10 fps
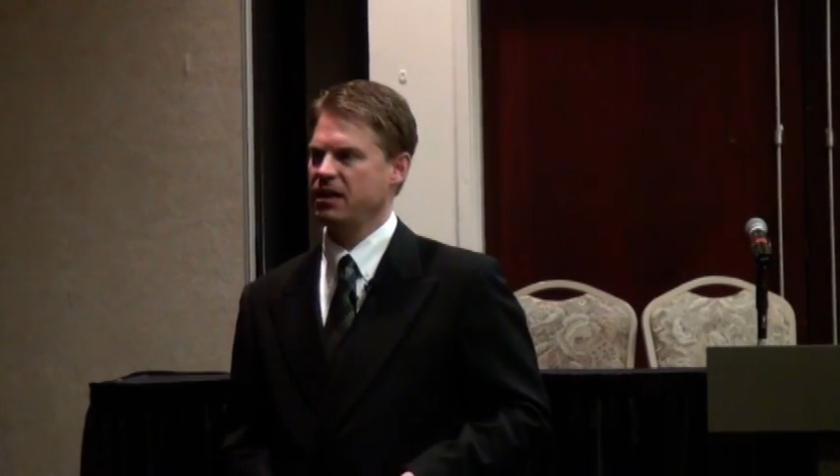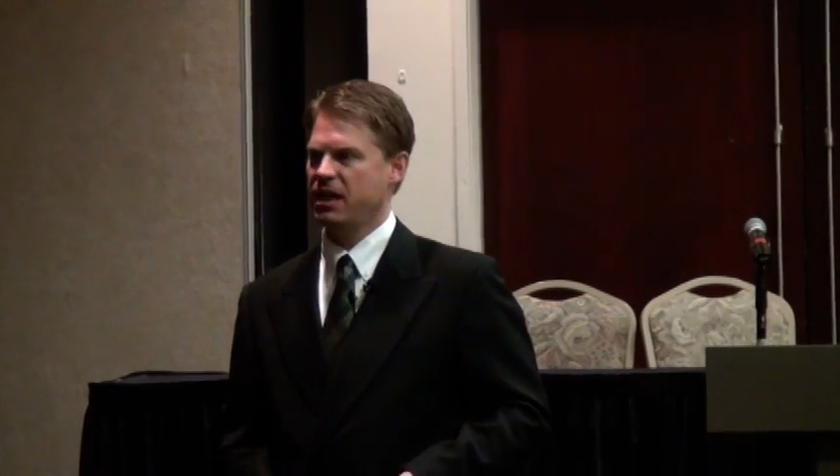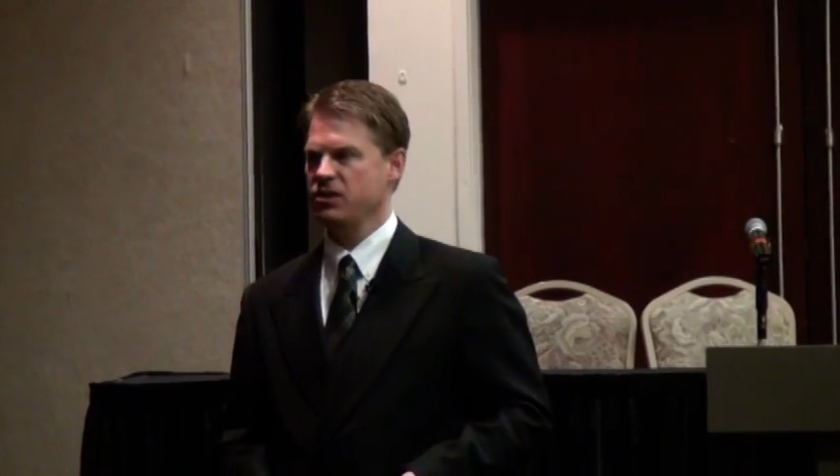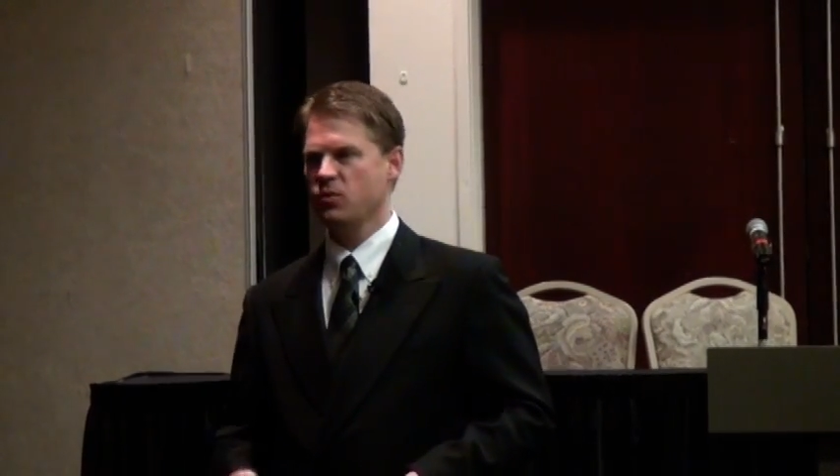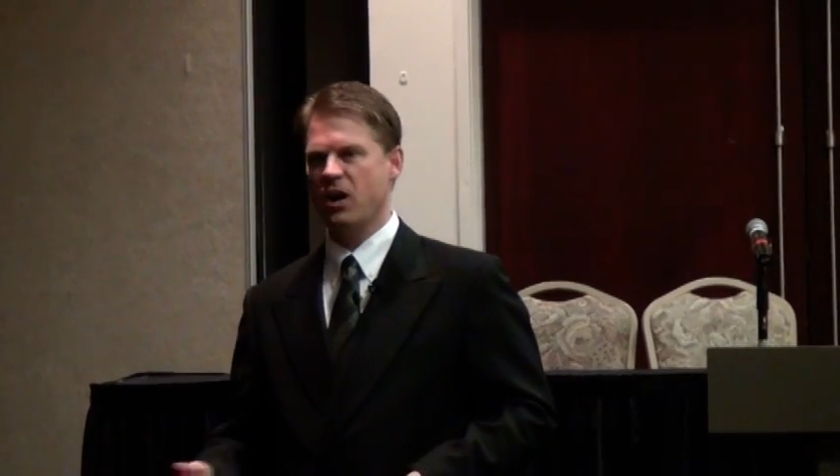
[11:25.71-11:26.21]

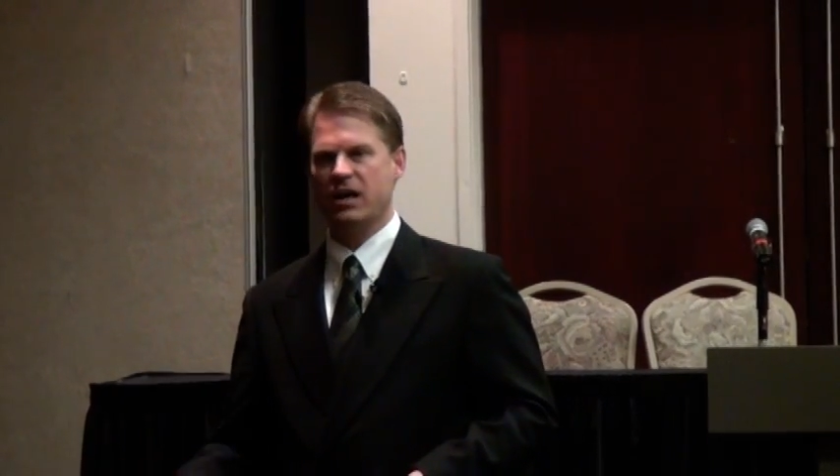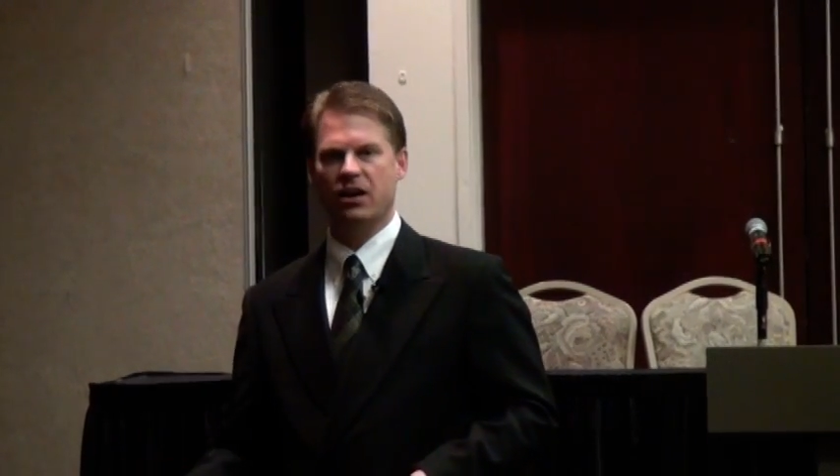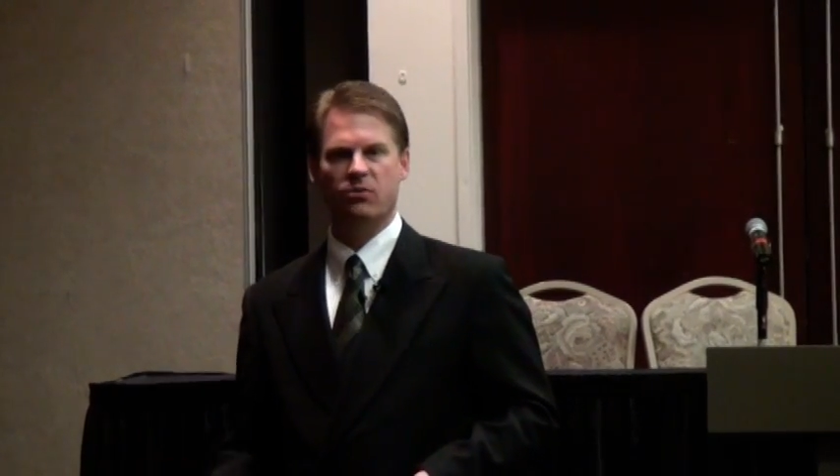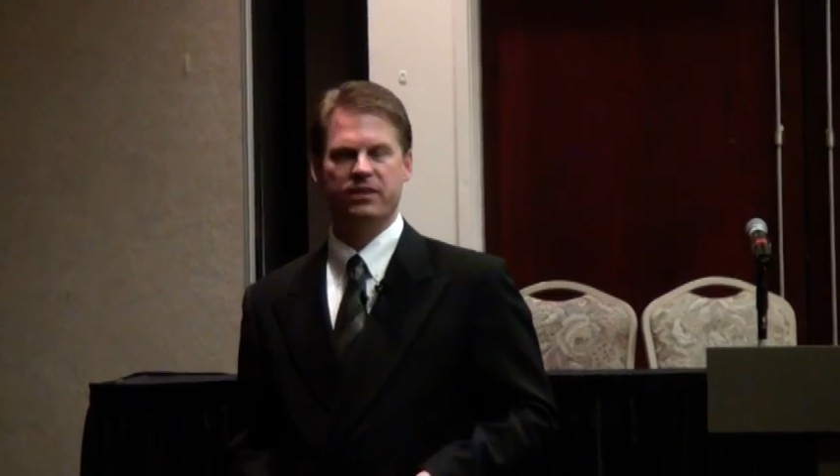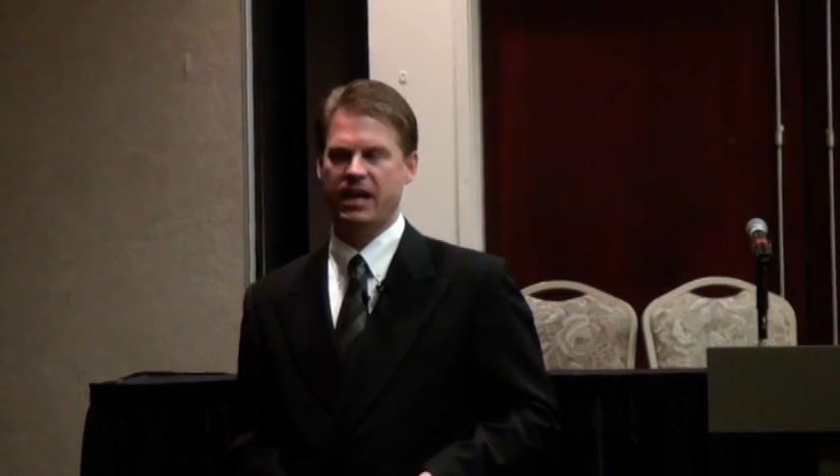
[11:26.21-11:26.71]
and you walk
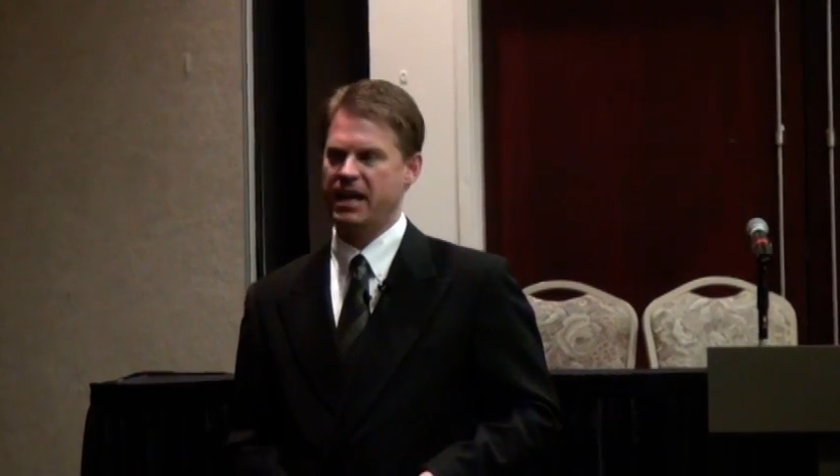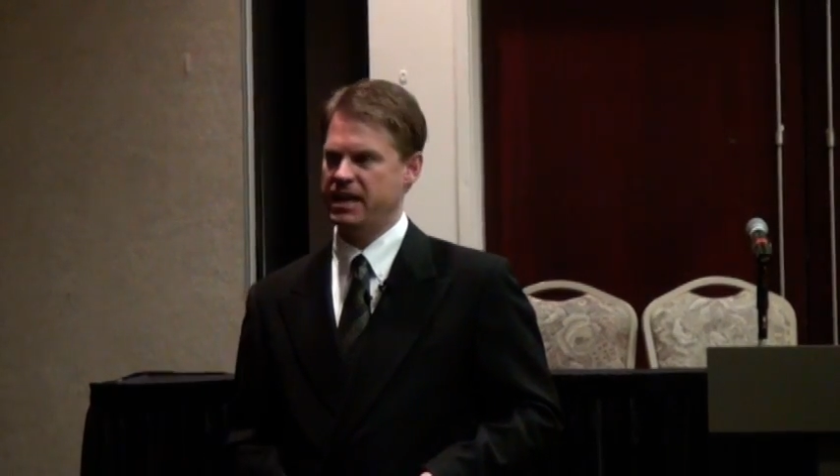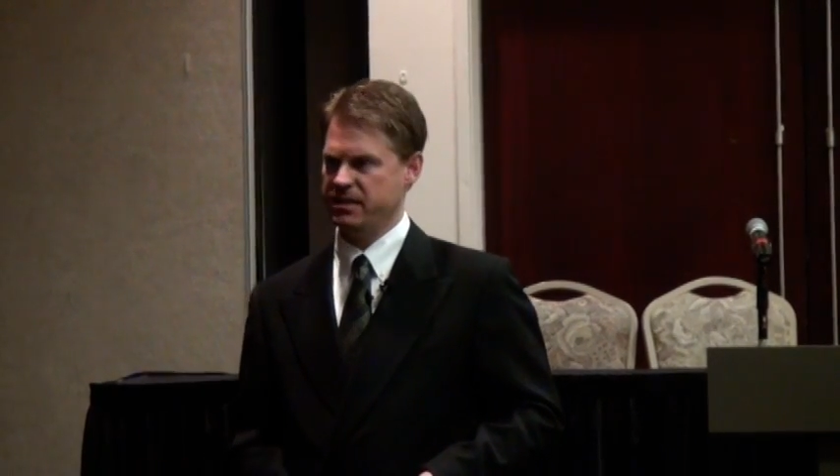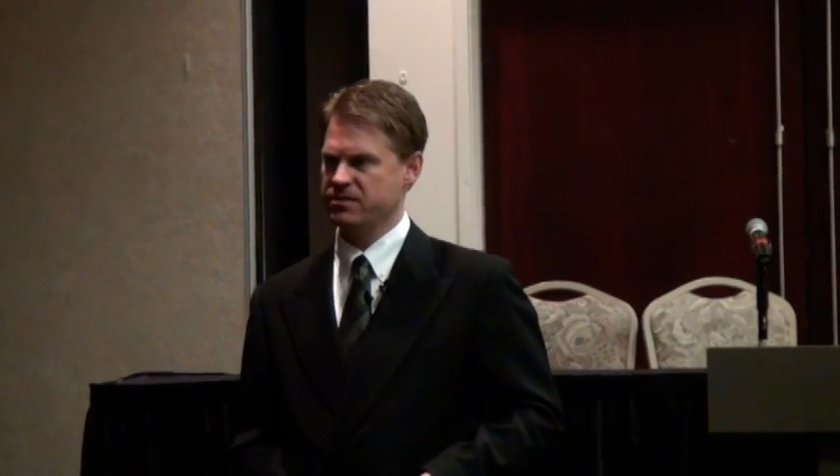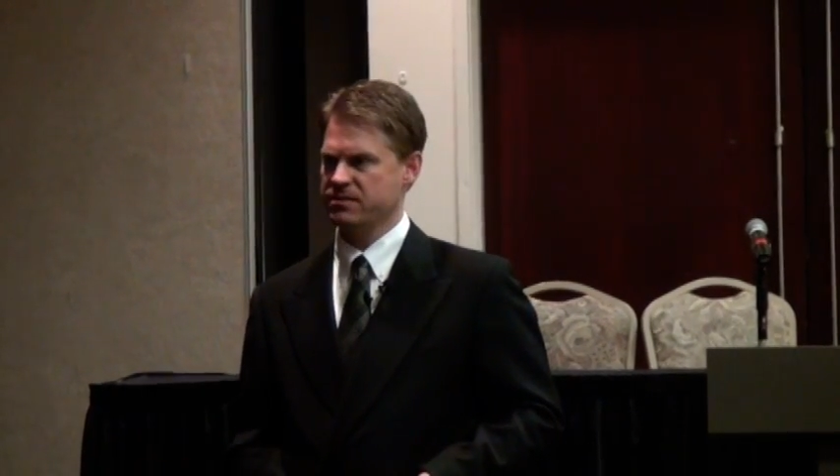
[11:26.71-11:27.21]
out with the
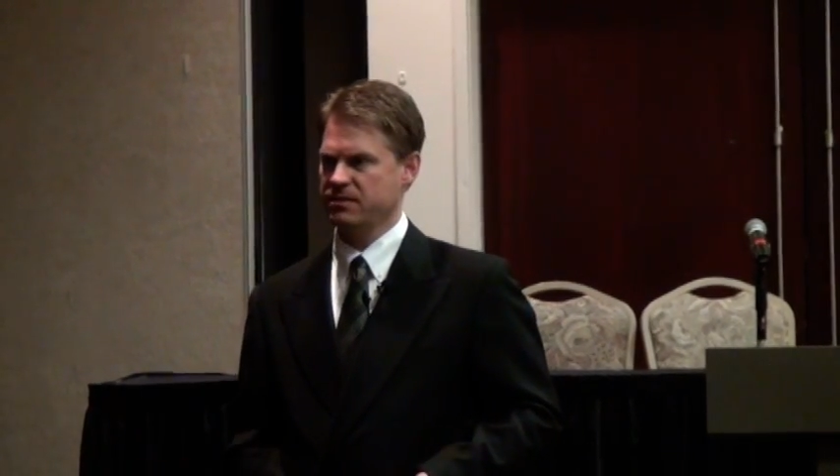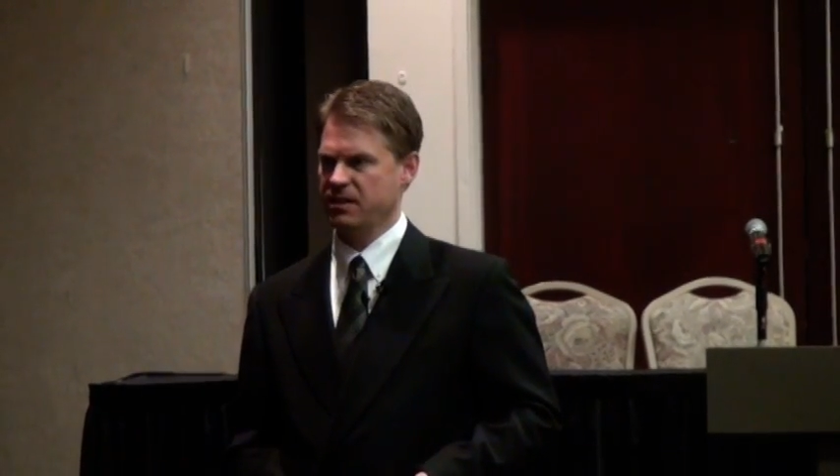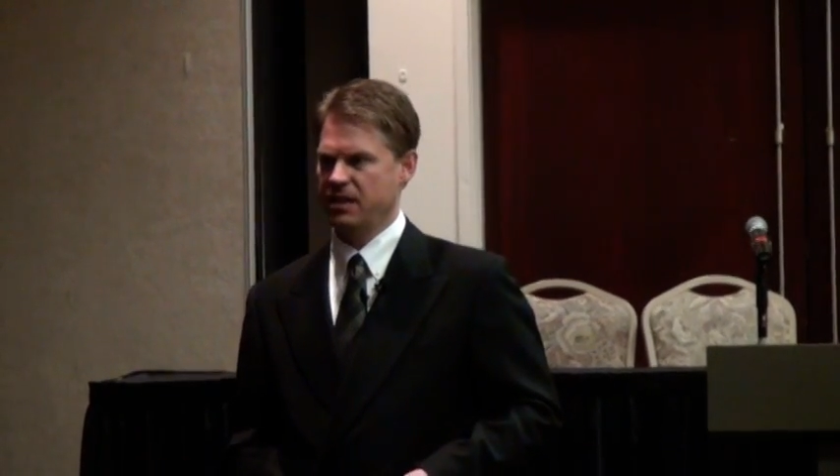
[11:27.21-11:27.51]
headaches.